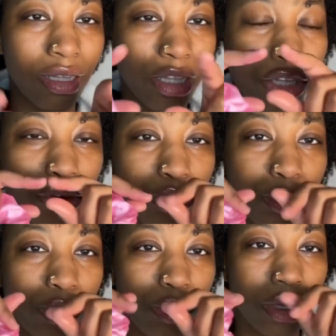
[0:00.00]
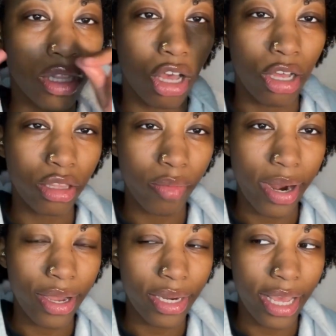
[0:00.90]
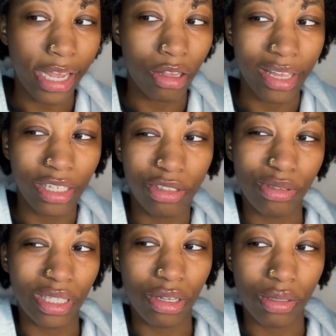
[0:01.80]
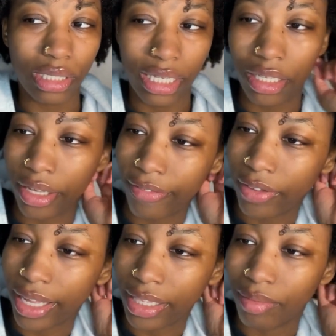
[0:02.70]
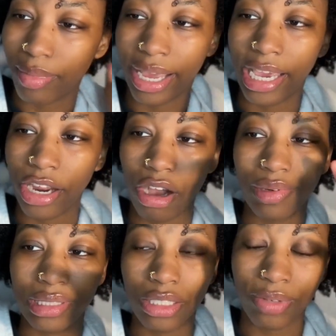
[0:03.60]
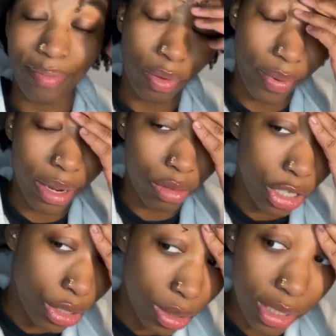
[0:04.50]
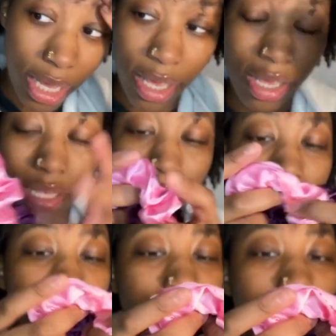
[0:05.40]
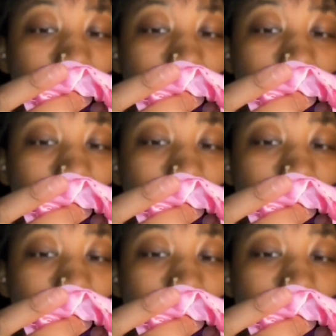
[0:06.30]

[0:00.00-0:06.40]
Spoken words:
little cloth around it, I don't like using those either. I feel like my hair always gets wrapped around those. This works